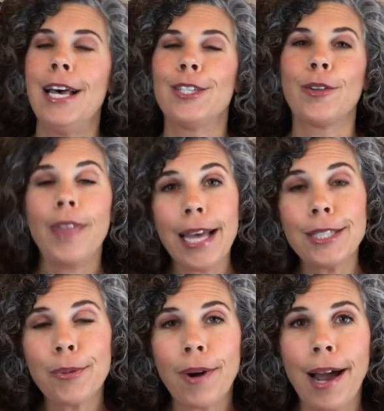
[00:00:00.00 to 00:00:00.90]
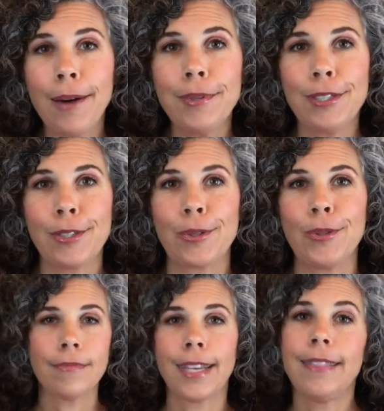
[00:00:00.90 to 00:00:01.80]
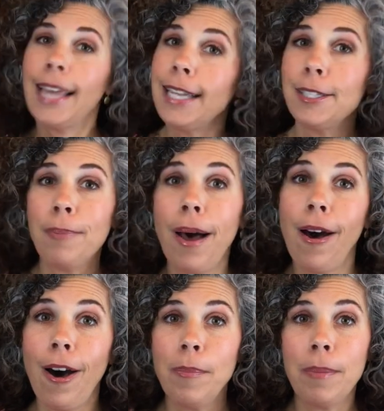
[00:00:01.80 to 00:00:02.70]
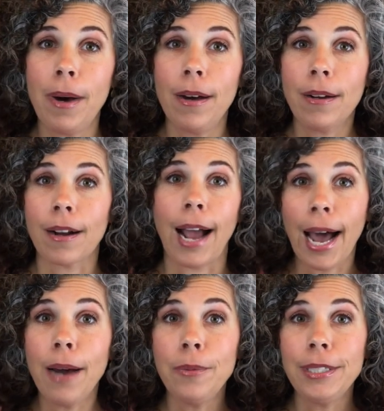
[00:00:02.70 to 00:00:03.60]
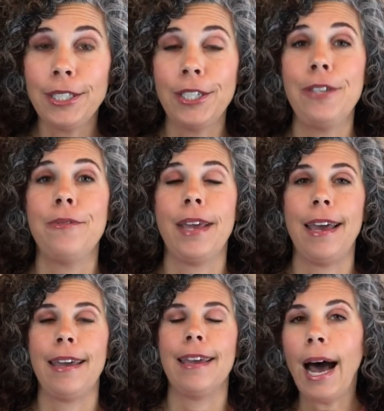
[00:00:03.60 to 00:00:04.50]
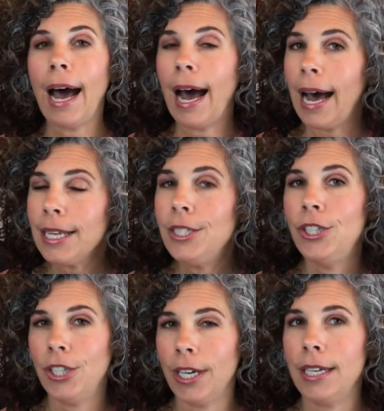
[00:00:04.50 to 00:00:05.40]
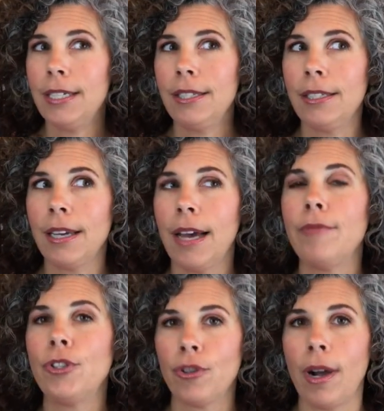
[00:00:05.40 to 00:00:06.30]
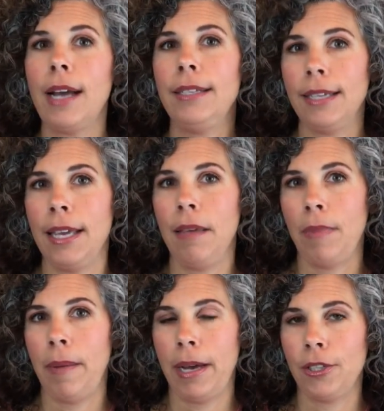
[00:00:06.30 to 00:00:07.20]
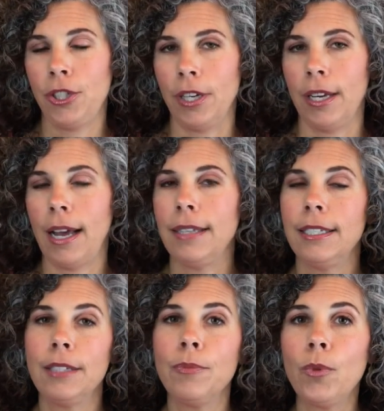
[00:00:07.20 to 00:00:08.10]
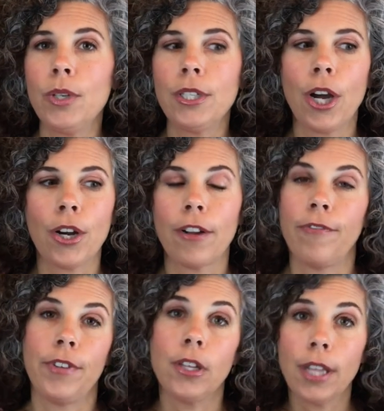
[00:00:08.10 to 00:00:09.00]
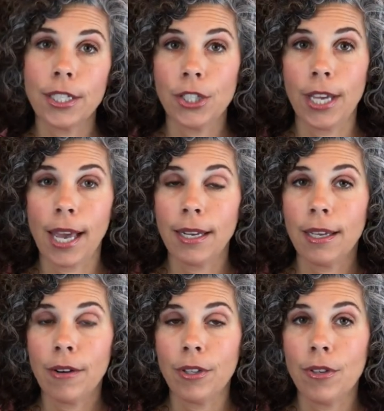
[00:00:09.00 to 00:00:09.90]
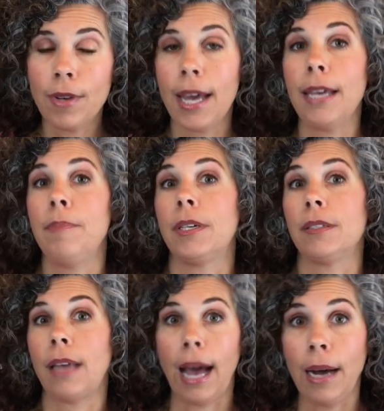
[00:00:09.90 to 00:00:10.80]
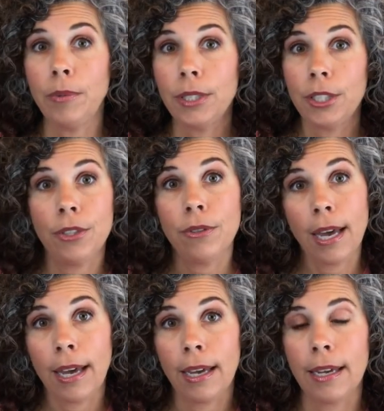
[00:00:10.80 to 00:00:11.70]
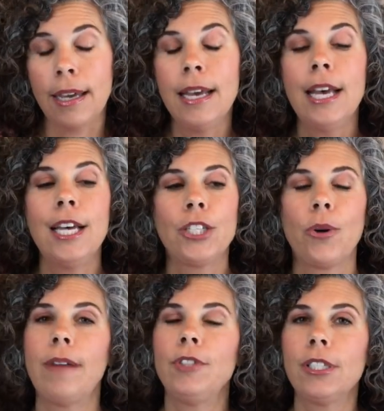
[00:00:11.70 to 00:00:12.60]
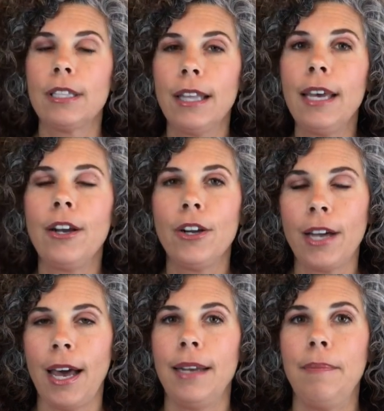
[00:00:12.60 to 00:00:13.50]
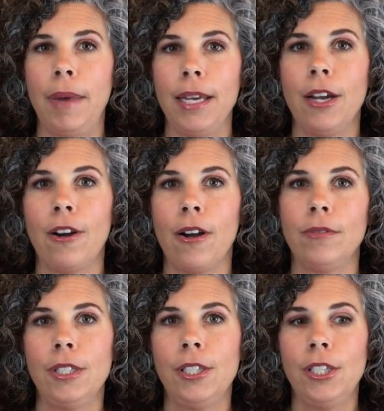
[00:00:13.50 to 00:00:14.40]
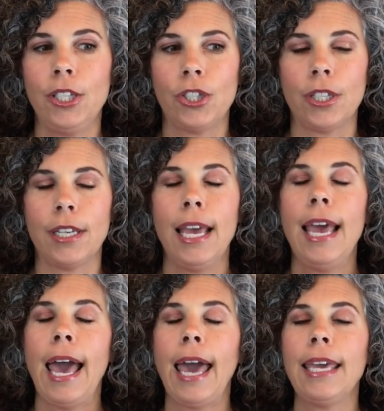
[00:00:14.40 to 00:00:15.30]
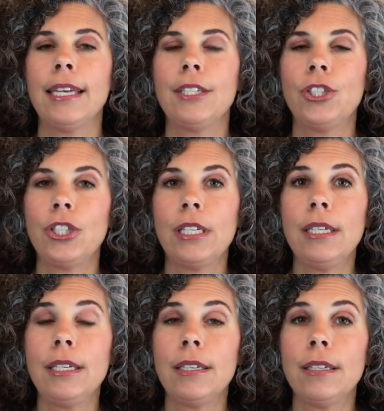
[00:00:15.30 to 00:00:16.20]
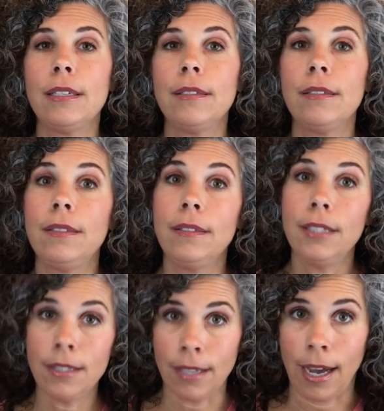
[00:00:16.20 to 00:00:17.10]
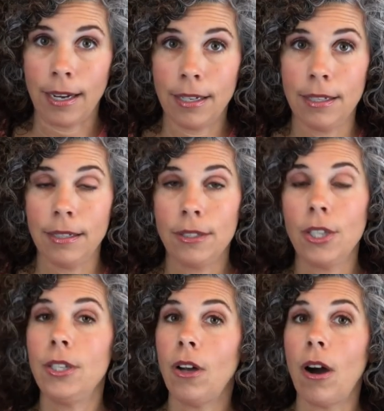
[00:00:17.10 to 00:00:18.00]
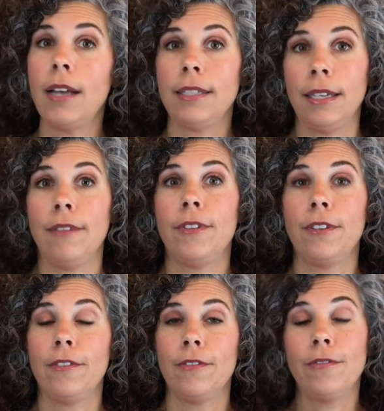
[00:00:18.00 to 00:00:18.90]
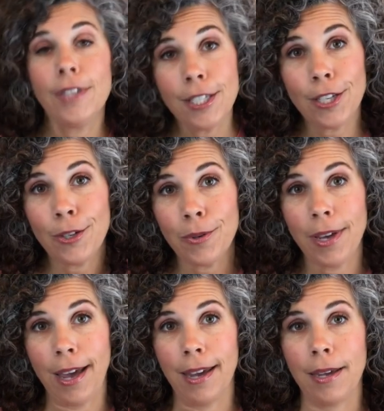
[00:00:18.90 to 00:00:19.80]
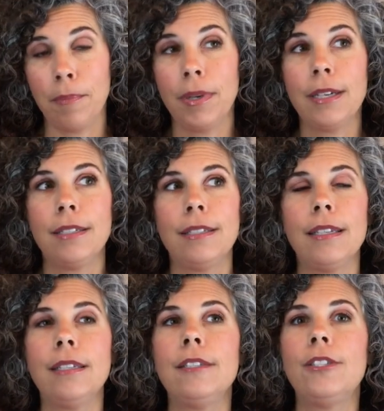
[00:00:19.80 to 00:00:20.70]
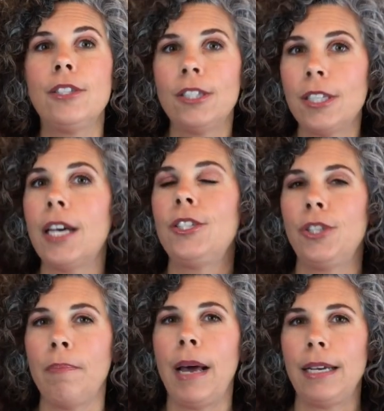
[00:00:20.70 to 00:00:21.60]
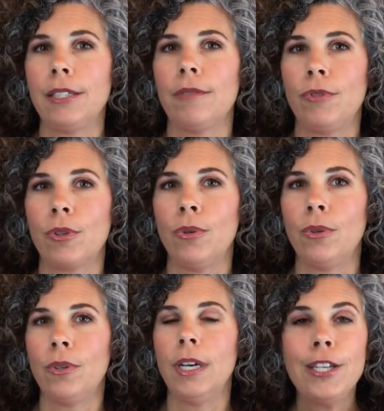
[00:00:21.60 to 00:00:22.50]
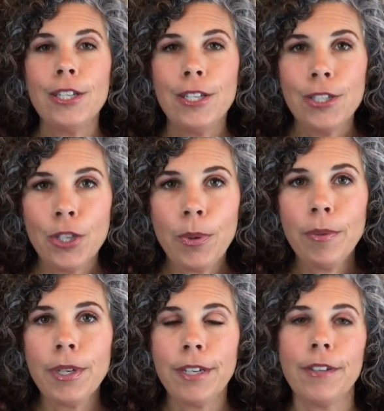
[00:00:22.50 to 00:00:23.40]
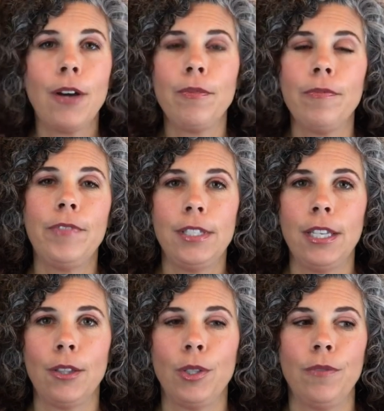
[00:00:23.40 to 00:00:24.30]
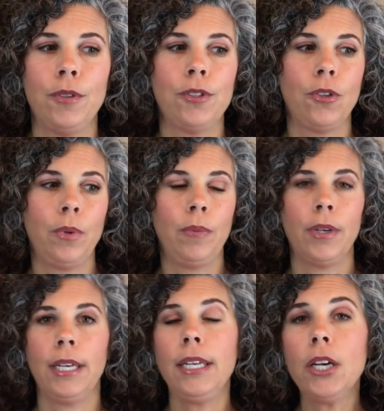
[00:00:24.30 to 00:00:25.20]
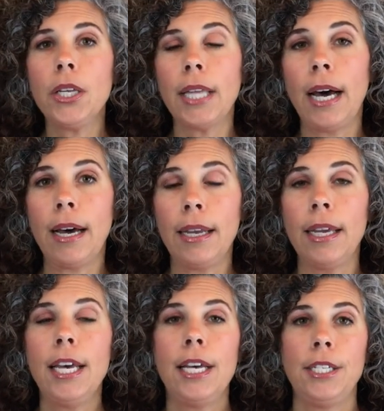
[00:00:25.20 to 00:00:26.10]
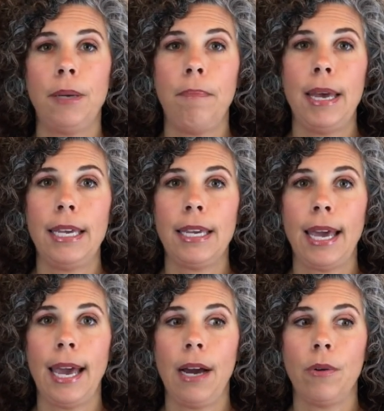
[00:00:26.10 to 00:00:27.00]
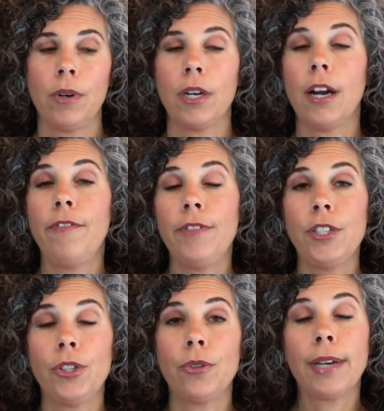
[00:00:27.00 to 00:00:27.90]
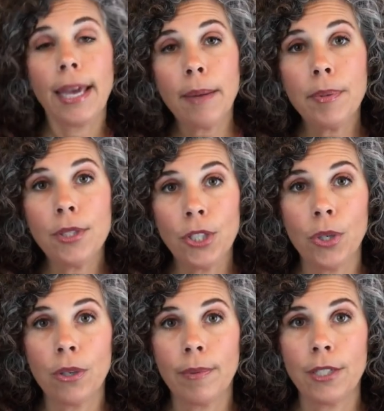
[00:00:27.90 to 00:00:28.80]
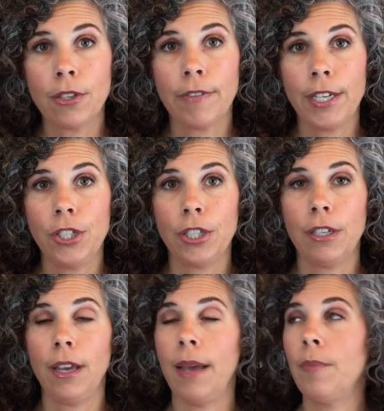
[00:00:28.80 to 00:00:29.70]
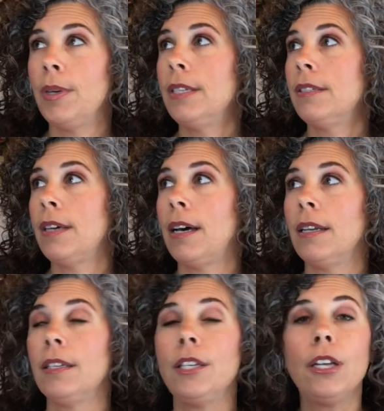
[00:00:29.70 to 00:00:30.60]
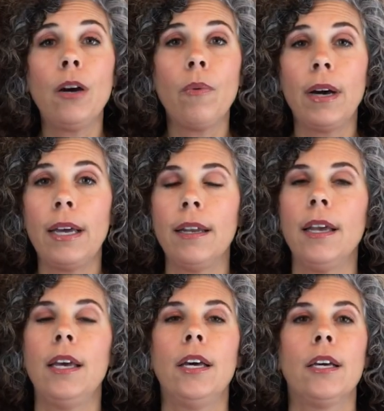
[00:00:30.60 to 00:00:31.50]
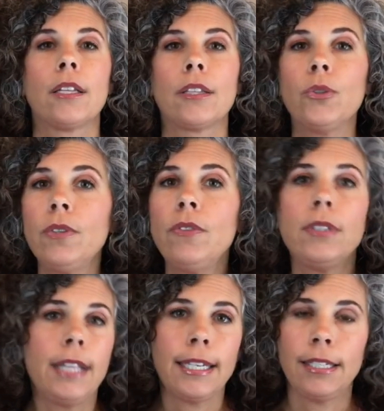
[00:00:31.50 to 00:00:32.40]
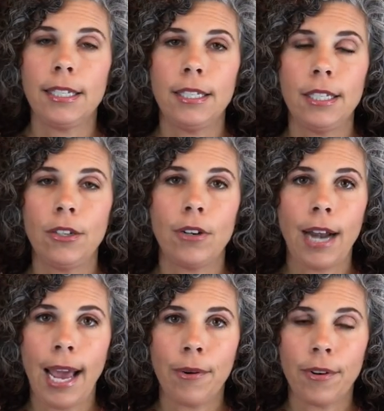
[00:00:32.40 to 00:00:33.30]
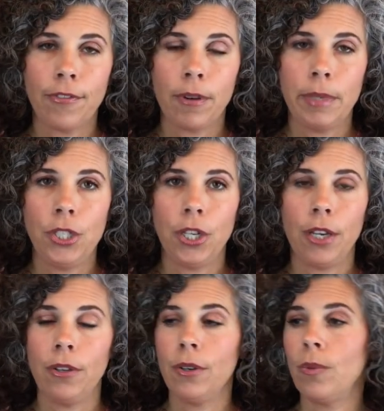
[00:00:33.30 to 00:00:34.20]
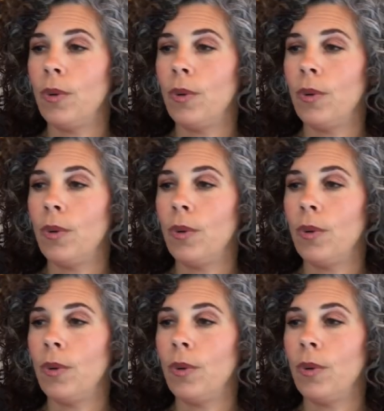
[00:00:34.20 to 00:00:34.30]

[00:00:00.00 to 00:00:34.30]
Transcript: So that's where I went to school. That's my alma mater. I went to UK. I just have tried to keep my mouth shut. I didn't want her to feel like she had to go to UK because I went to UK. So I've just let her kind of make her own decision. And she decided to not even visit UK because it is such a massive school. So we were going to go visit Louisville. So we were getting online to make our official campus tour reservation, and we decided, you know what? Louisville and Lexington are an hour from each other.